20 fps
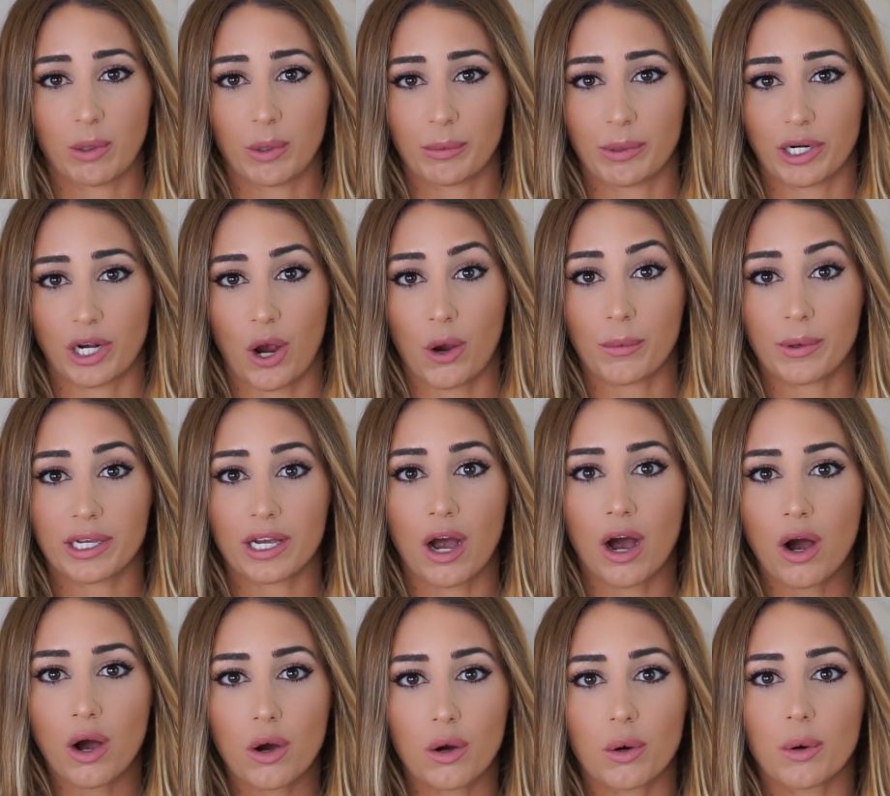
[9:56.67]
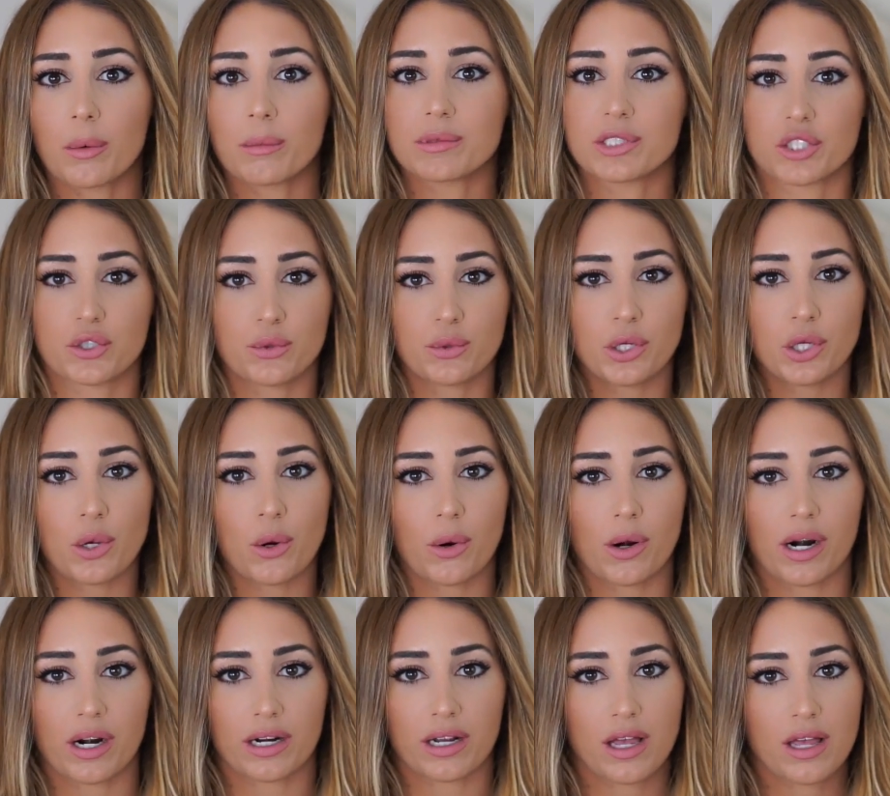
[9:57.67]
we were going home to New
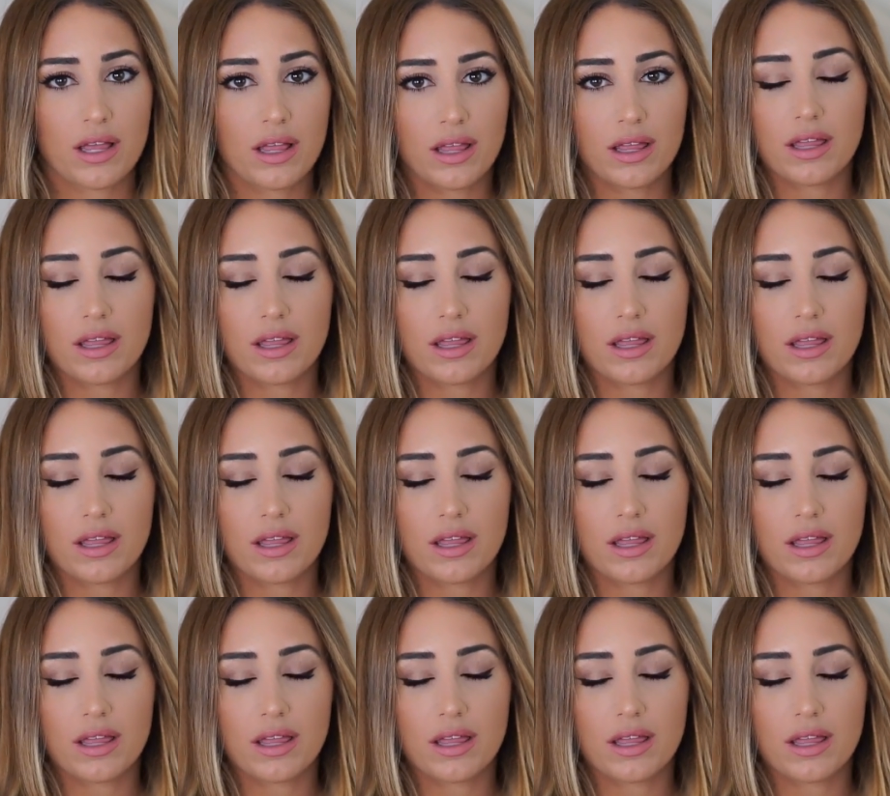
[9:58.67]
York,